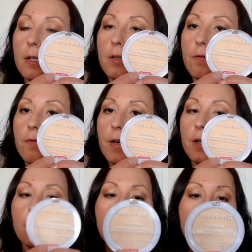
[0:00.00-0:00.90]

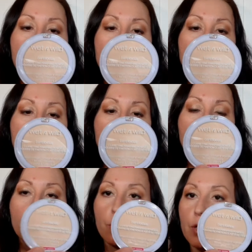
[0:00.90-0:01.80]
Fairlight.
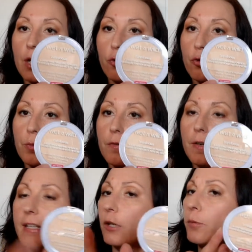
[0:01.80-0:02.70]
So yeah, to be
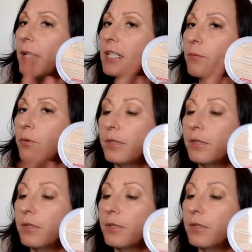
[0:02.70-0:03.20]
find out possible